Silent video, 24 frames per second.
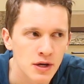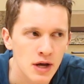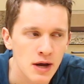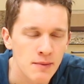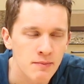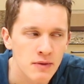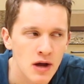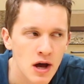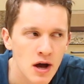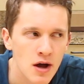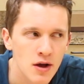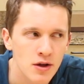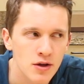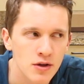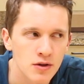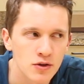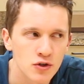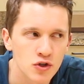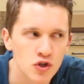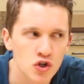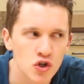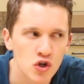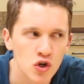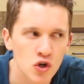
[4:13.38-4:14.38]
I'm not
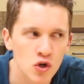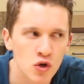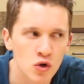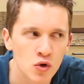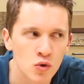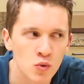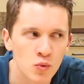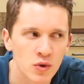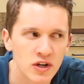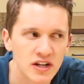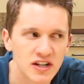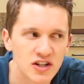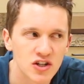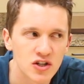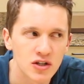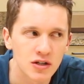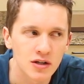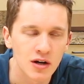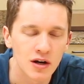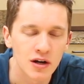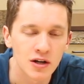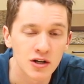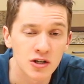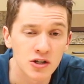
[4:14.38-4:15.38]
sure which
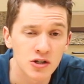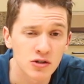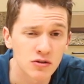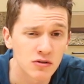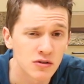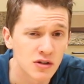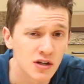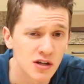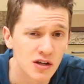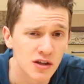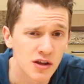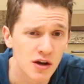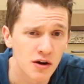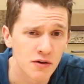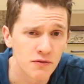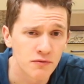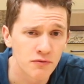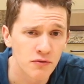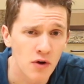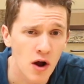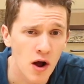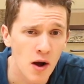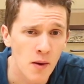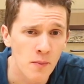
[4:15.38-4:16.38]
country they're
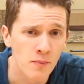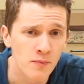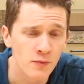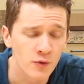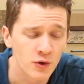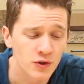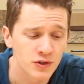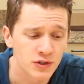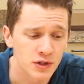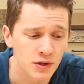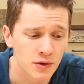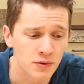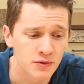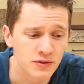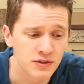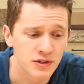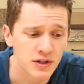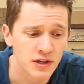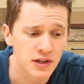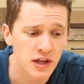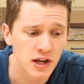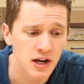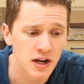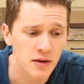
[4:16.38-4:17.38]
from because I don't
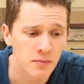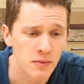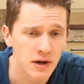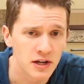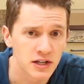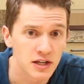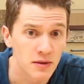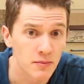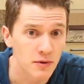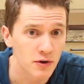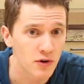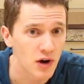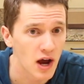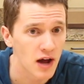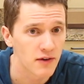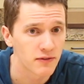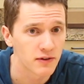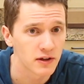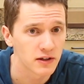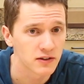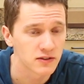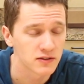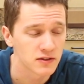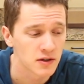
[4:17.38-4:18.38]
see them on my
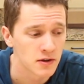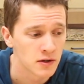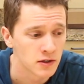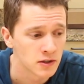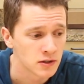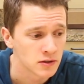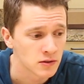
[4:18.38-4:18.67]
demographics.